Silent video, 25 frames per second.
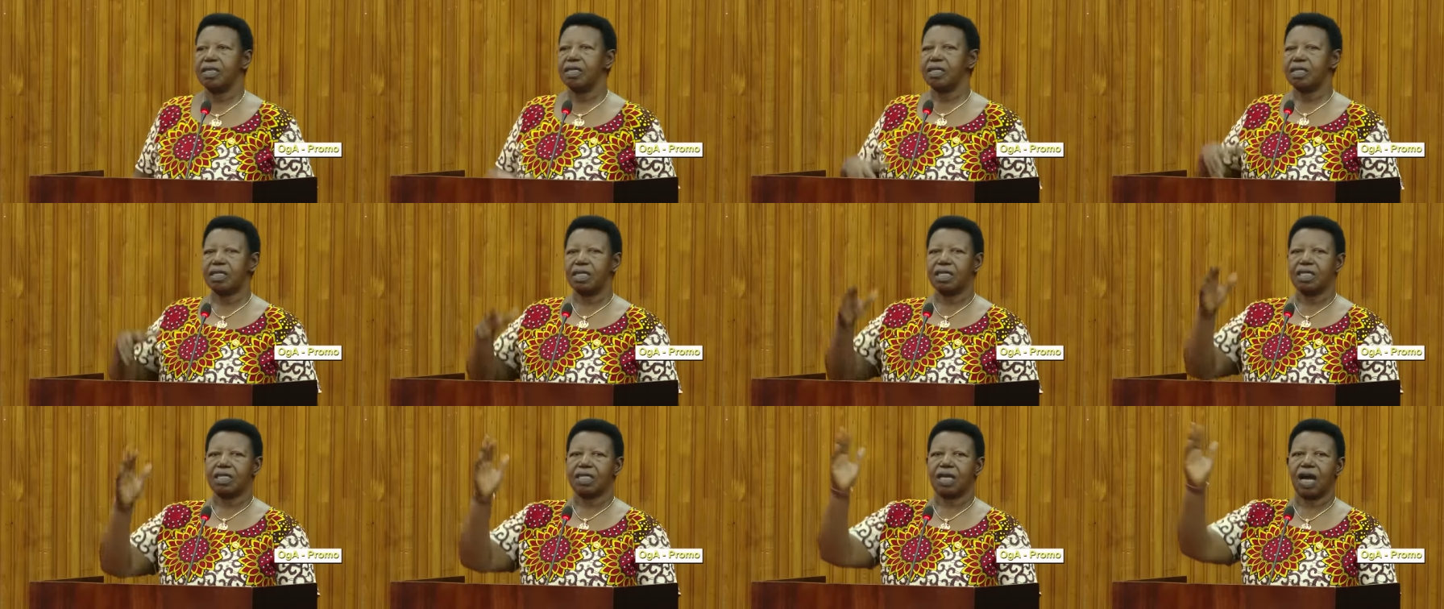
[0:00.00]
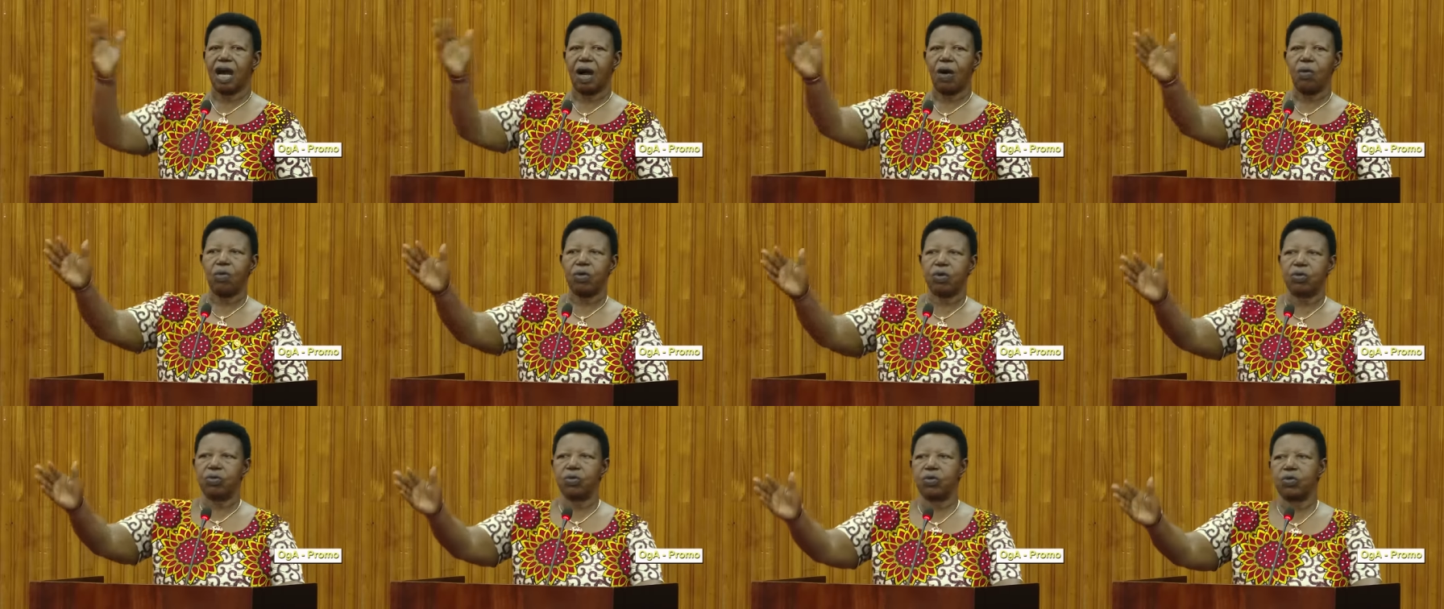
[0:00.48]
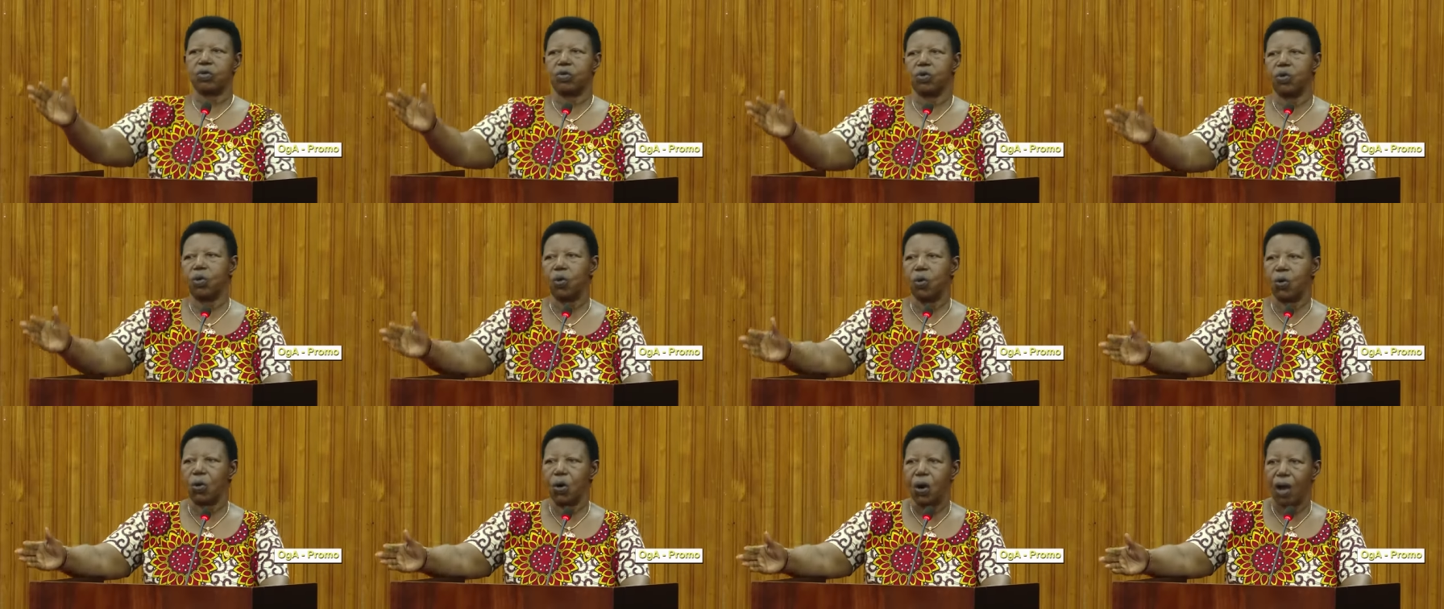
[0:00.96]
this is how we would
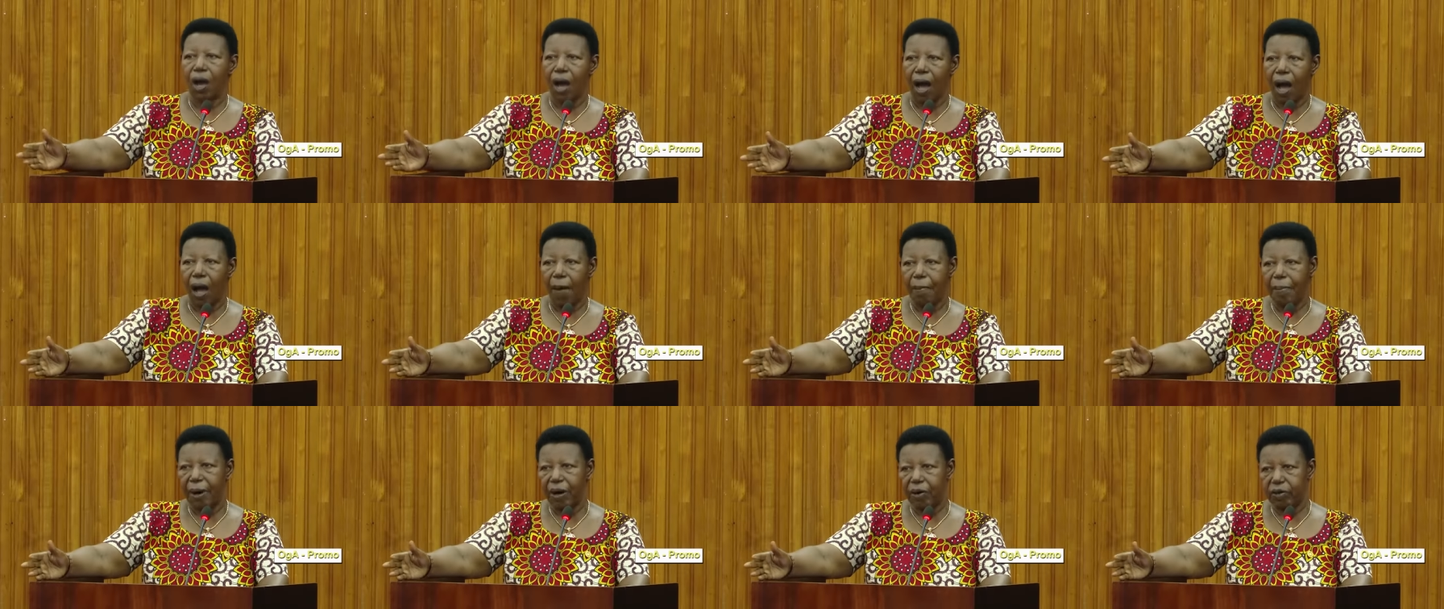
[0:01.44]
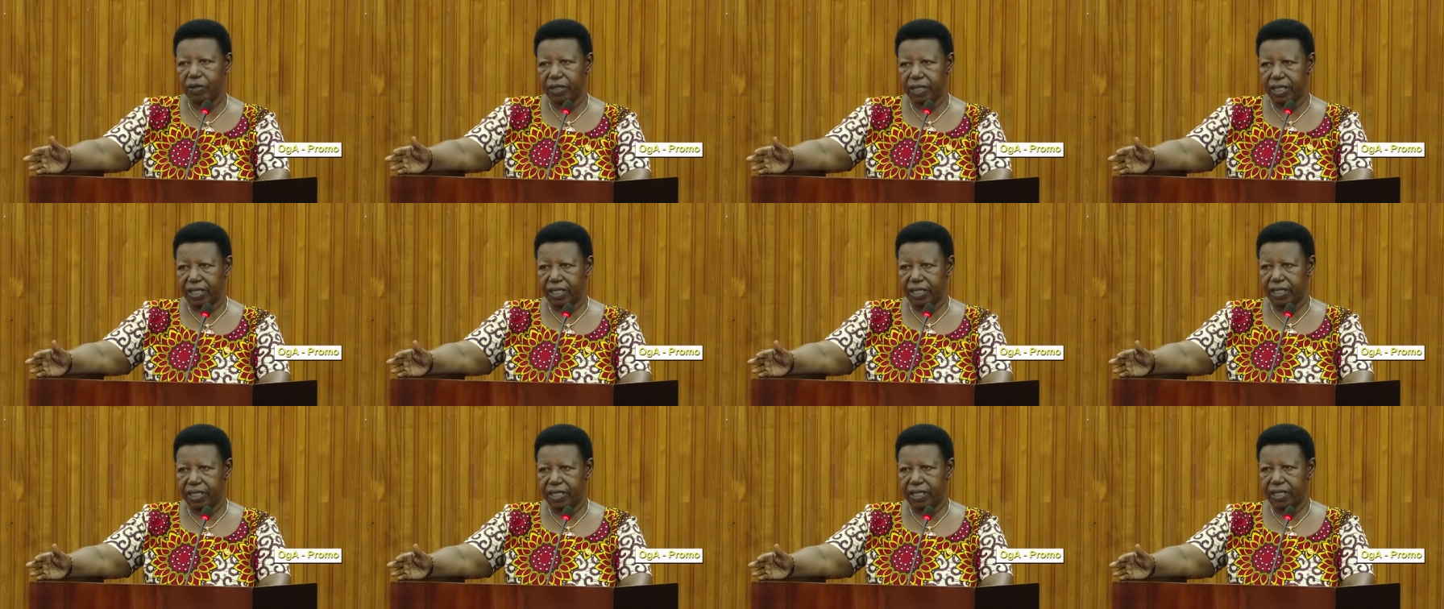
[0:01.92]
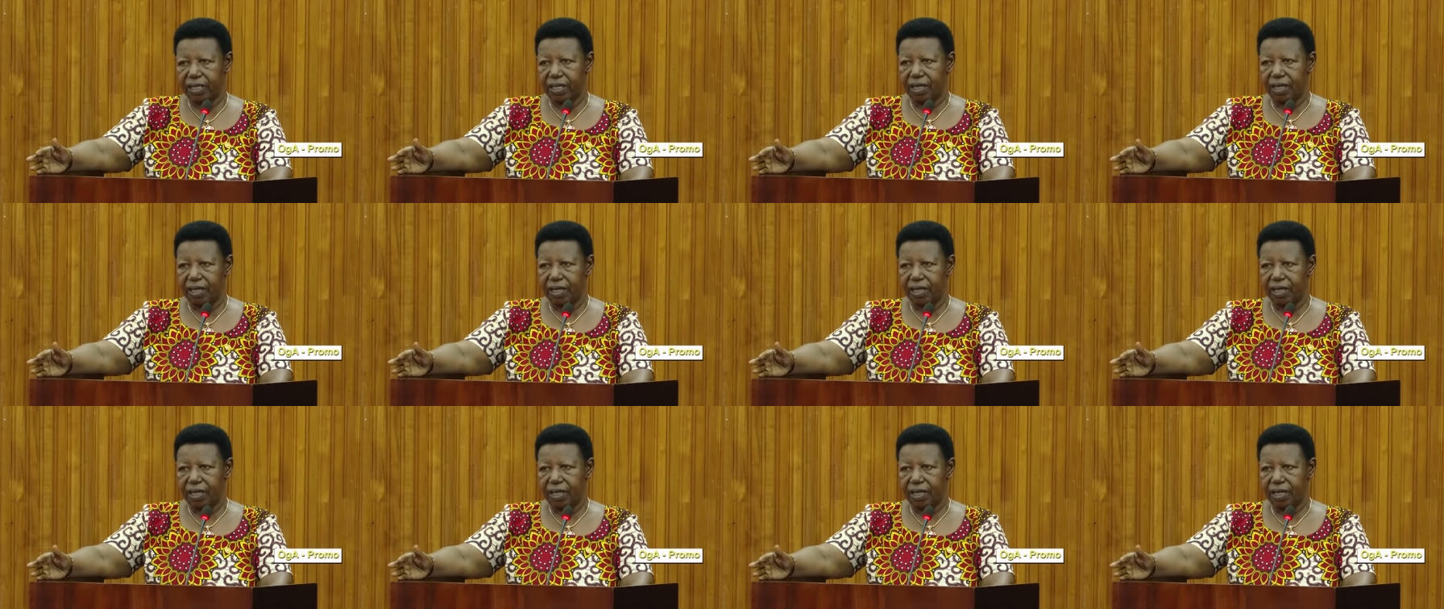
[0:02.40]
go about it.